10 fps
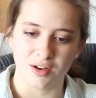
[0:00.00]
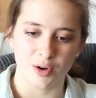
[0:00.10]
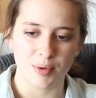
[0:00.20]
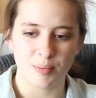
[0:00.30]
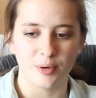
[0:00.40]
you
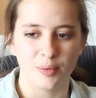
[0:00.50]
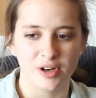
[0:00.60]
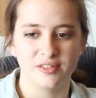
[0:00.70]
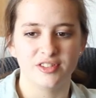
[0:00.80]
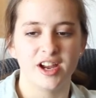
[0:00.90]
know, people
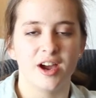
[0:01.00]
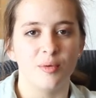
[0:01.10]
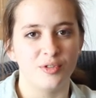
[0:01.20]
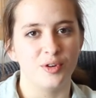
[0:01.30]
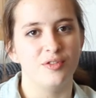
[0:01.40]
were very
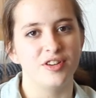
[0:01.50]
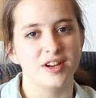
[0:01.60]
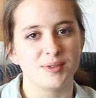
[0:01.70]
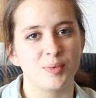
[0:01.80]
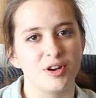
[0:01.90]
helpful and
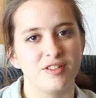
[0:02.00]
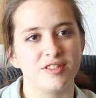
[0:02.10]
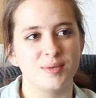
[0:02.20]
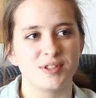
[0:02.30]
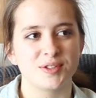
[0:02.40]
very supportive,
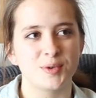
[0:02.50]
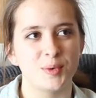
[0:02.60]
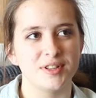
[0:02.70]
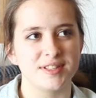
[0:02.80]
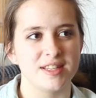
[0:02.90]
and it was just
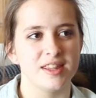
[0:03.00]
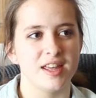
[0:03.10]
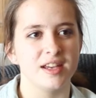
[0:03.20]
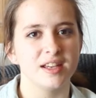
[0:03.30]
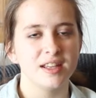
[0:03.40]
cool to see
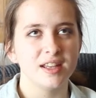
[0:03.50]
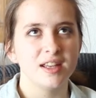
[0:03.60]
like